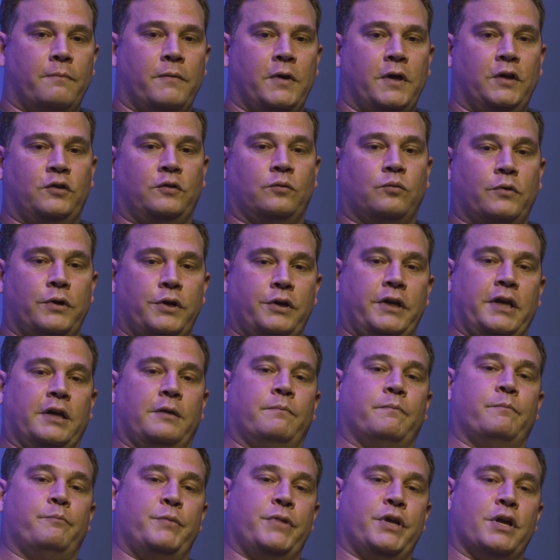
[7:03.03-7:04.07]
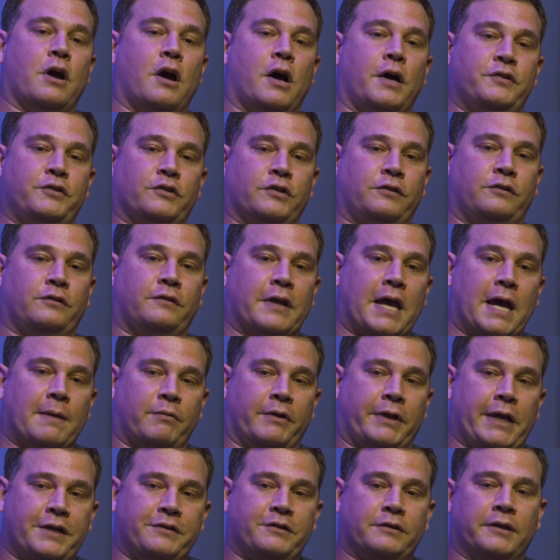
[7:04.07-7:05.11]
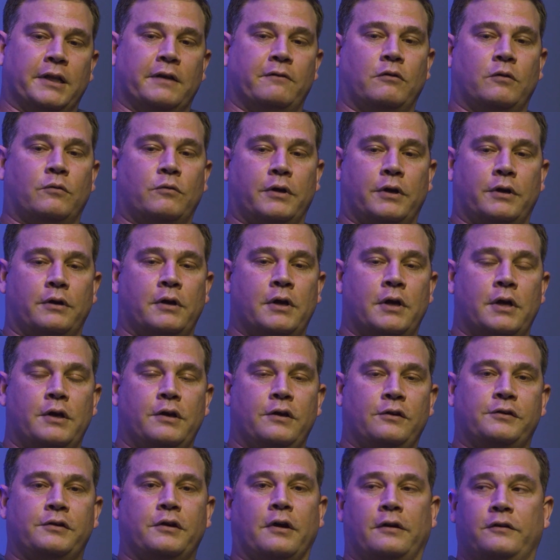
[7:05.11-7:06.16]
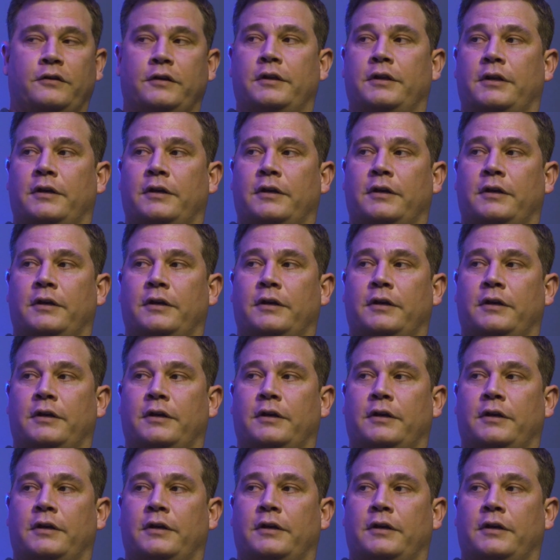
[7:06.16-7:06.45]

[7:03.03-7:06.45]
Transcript: It's where you get beyond just application level where you start to see the